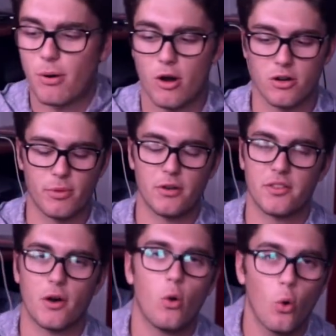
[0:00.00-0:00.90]
part
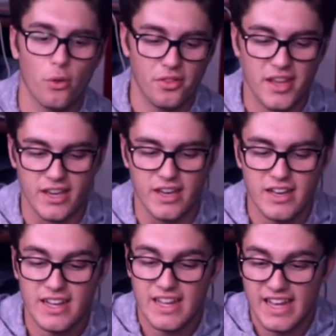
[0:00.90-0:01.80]
about the whole thing,
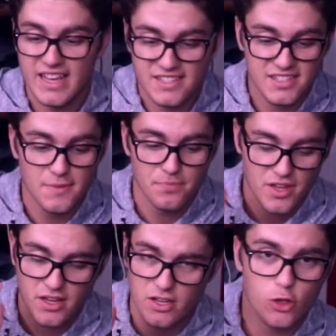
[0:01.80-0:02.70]
is
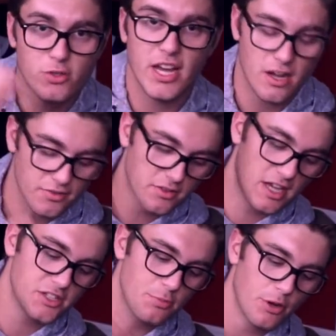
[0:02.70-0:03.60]
you take off the
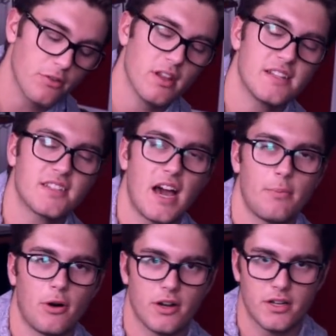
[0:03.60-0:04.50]
lens, you put a lens
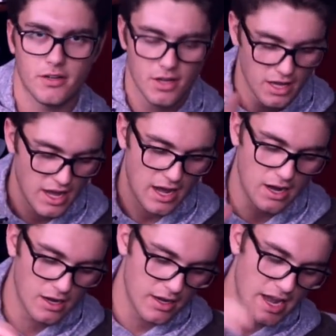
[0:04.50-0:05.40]
cap on it,
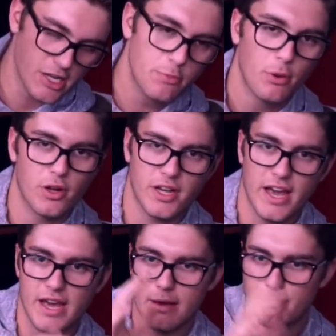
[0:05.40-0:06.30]
and you put
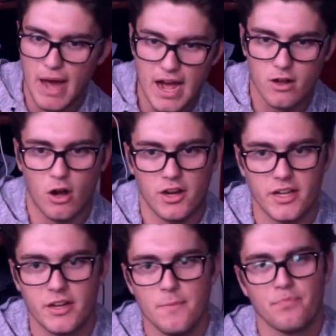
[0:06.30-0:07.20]
a back on
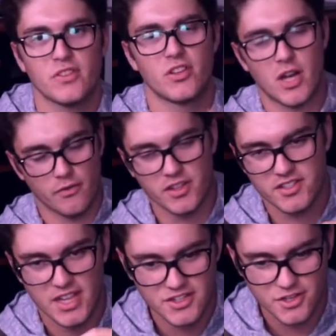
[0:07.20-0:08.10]
it to cover the
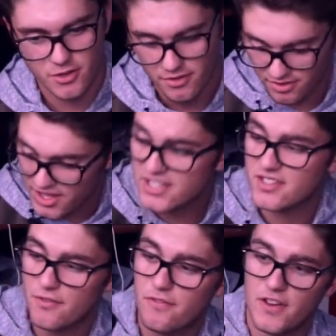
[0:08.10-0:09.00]
sensor.
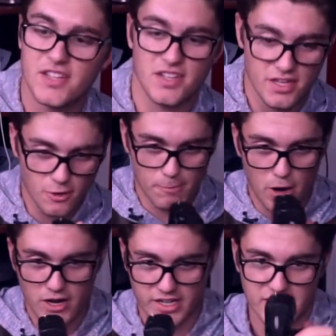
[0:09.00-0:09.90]
This fits in your
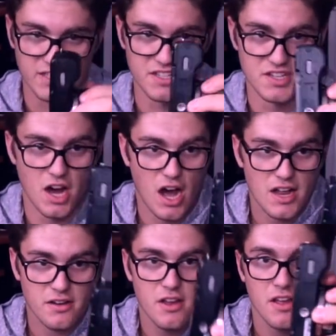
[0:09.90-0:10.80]
pocket. It is
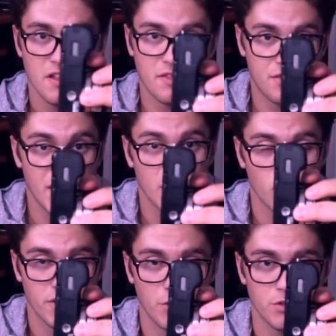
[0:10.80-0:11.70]
not thick
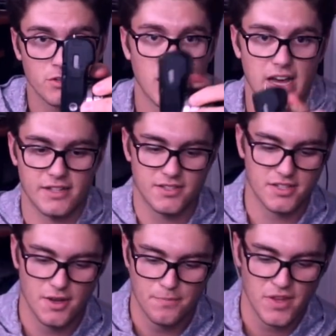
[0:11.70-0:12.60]
without the
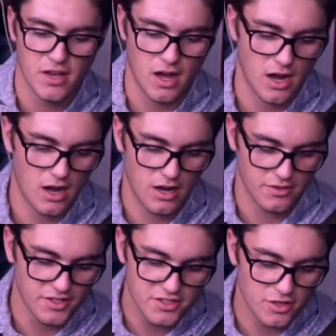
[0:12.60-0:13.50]
lens.
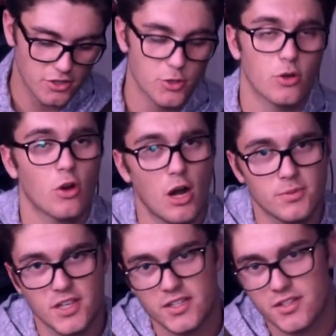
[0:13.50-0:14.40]
This is also a
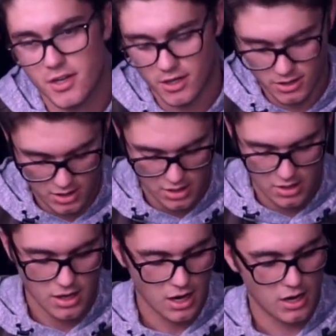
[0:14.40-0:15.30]
crop sensor,
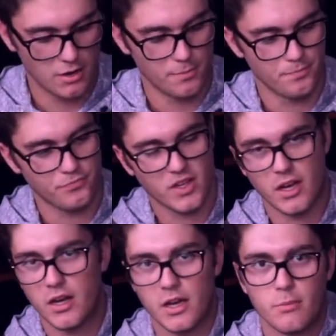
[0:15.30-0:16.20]

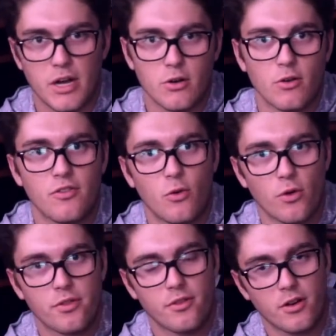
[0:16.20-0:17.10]
a micro
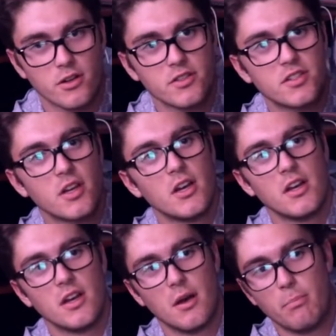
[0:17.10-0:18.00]
four thirds,
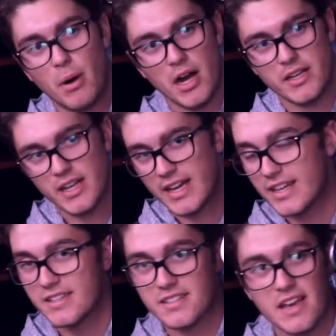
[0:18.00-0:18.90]
but
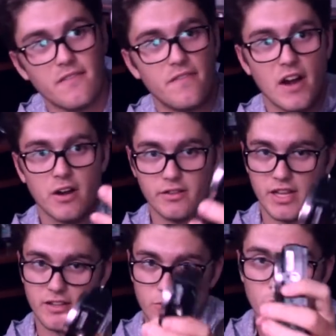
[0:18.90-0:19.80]
it is a very,
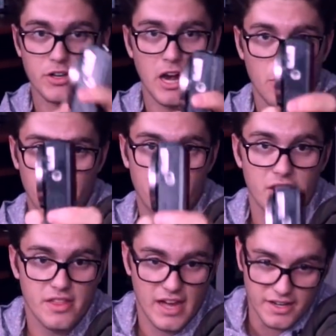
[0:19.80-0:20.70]
like, look how
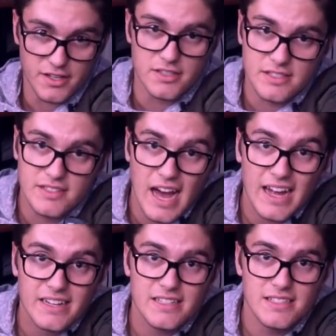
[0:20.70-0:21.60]
thin that is.
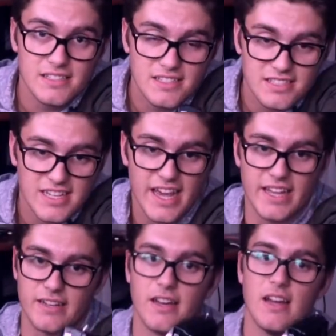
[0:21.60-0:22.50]
That is
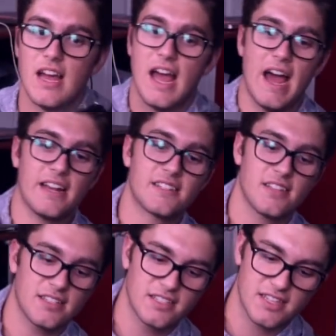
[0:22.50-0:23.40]
insane. And it's
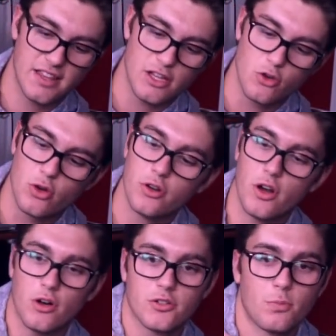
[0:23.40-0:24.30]
not to say that you
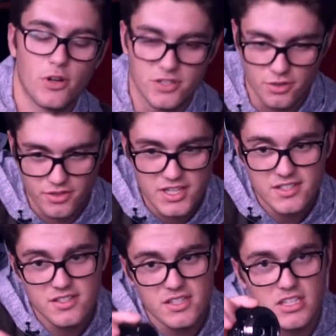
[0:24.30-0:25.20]
couldn't also put, so
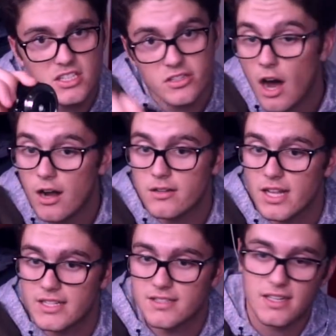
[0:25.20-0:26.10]
this is the stock
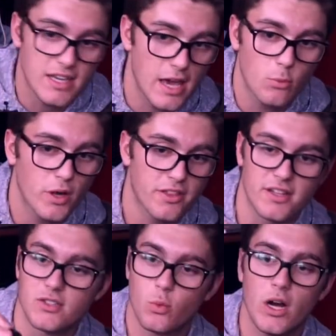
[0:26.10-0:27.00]
lens that came with
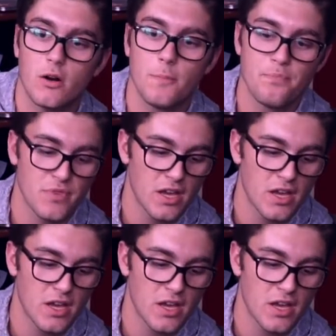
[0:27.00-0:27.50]
it as well.